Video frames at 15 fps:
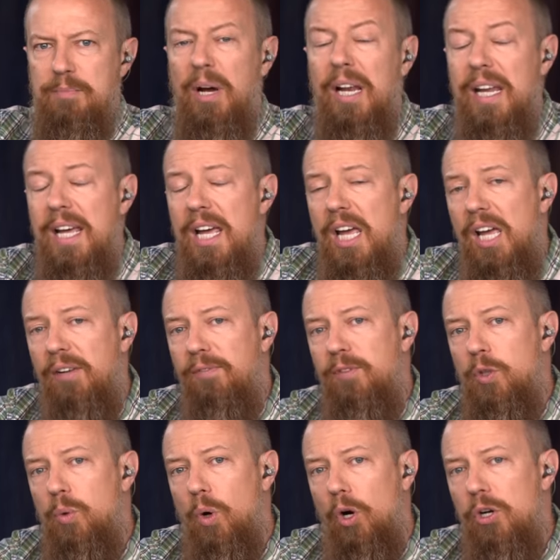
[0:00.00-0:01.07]
But if
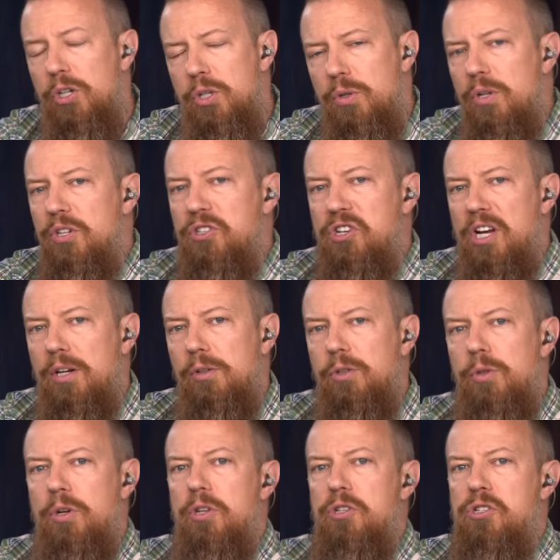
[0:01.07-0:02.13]
you are new to this channel,
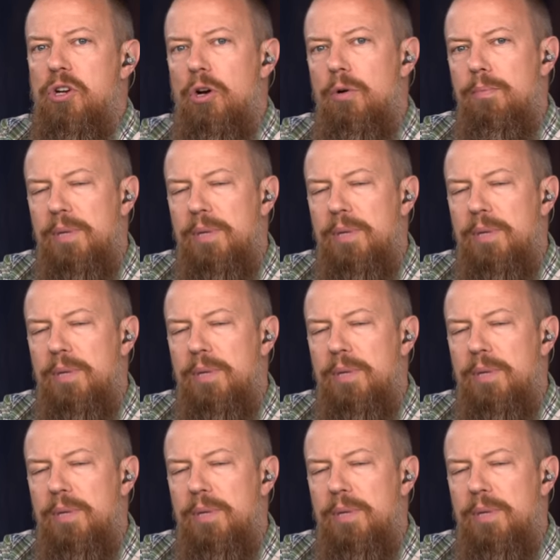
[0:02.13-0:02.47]
new to the show,